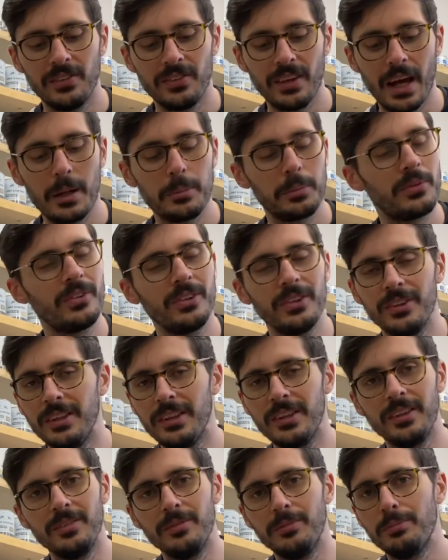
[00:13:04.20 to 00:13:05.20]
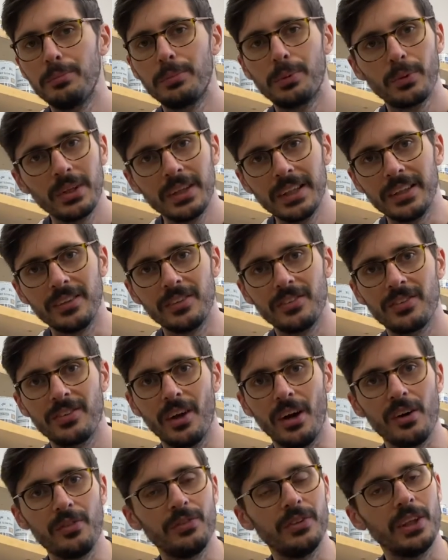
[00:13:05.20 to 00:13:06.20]
absolutely brilliant
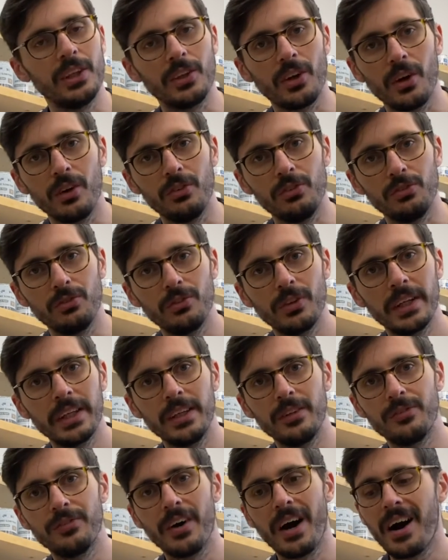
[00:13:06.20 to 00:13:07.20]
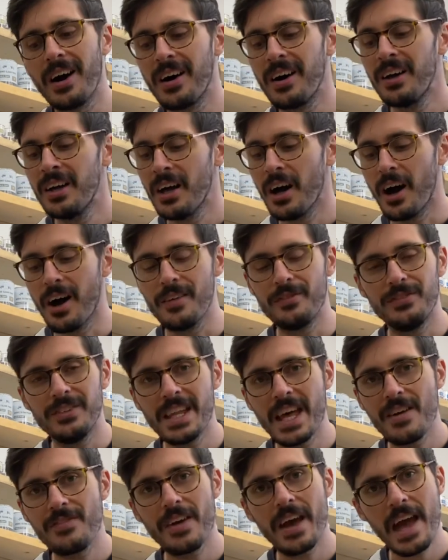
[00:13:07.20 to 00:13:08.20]
stuff, and it goes really far. I've
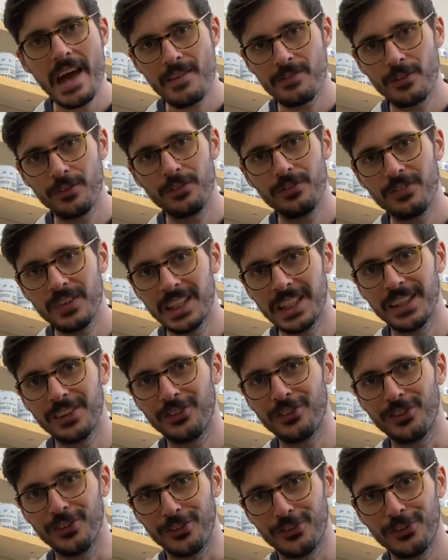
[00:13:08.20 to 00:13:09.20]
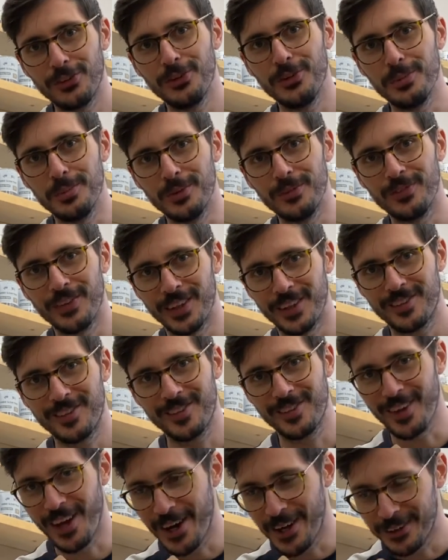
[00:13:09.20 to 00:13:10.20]
never ever finished a tube of this
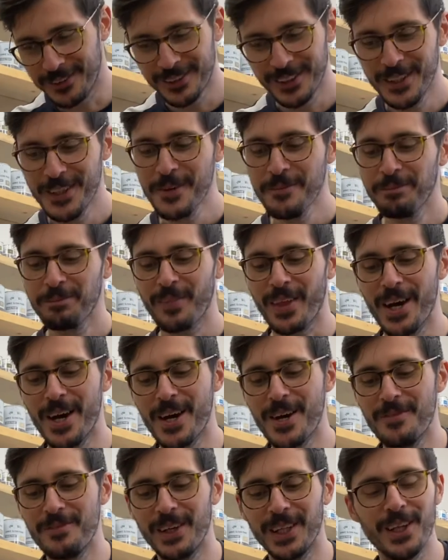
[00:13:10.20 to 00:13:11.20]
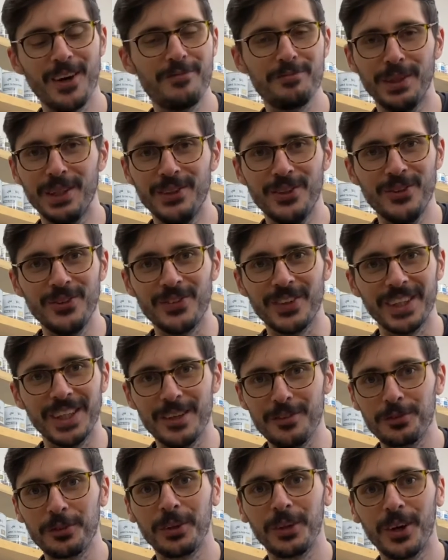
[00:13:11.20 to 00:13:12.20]
stuff, and I've been using
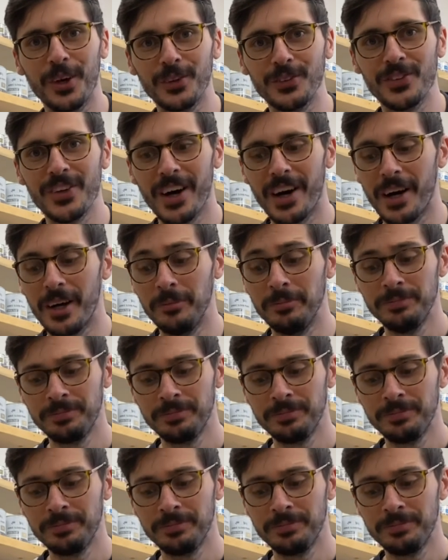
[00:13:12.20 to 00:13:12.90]
it for a long time.